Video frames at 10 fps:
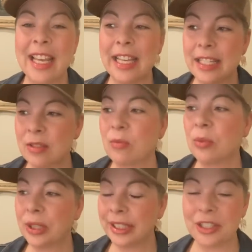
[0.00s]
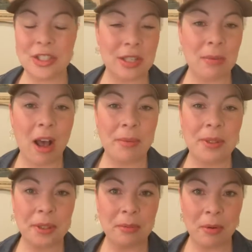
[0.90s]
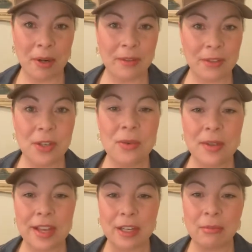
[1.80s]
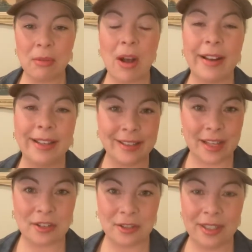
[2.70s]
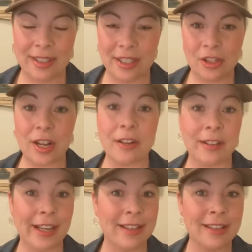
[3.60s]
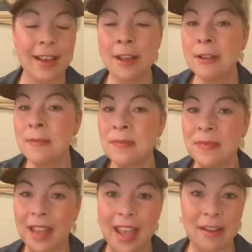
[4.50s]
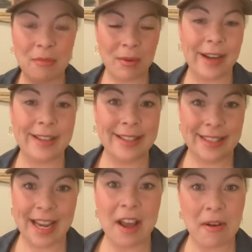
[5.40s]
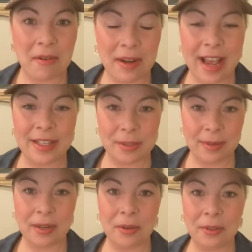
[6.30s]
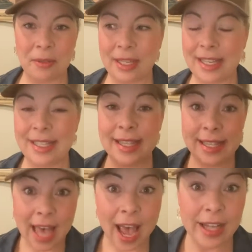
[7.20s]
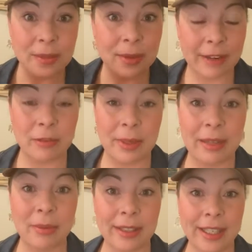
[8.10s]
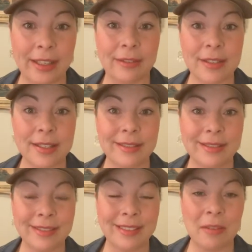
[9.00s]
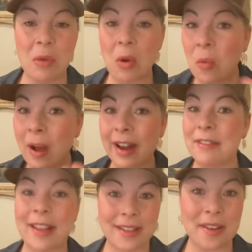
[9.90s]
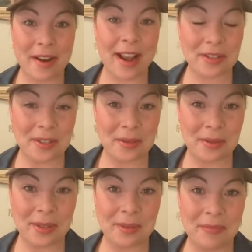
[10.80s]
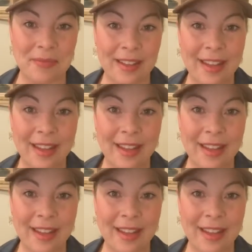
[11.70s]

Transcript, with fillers: Is it really just a popular point of view that your body essentially degenerates and breaks down as you get older because that's what everybody believes? But what if that's not actually true?